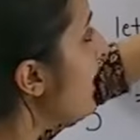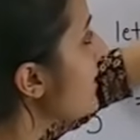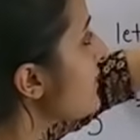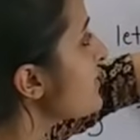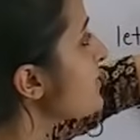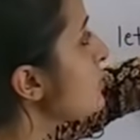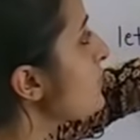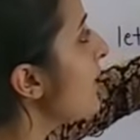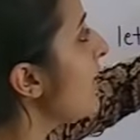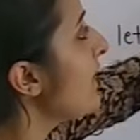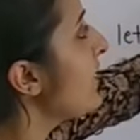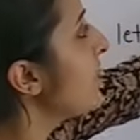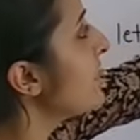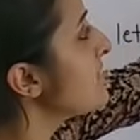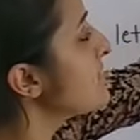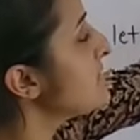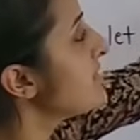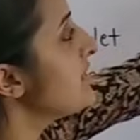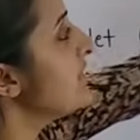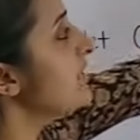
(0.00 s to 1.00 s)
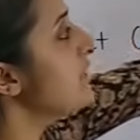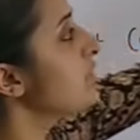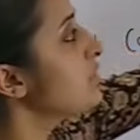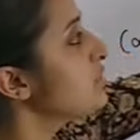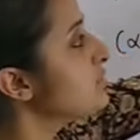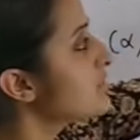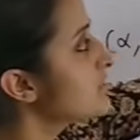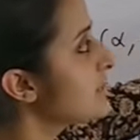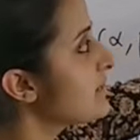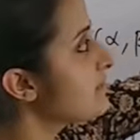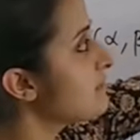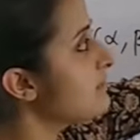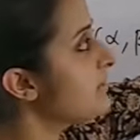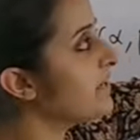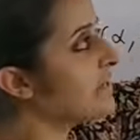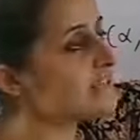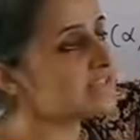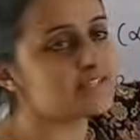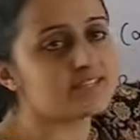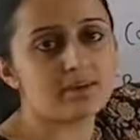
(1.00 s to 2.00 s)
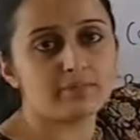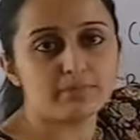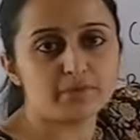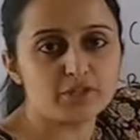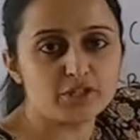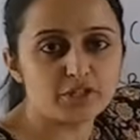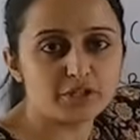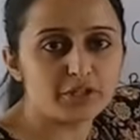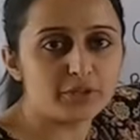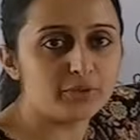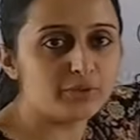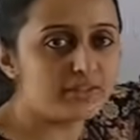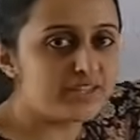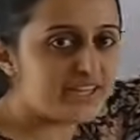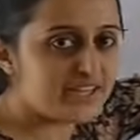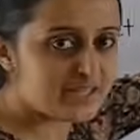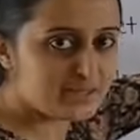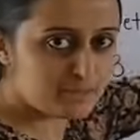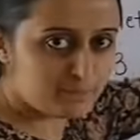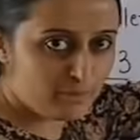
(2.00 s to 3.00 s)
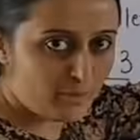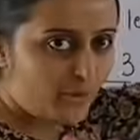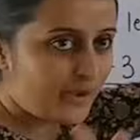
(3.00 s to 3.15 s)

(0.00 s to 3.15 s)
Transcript: x, y and z you simply substitute these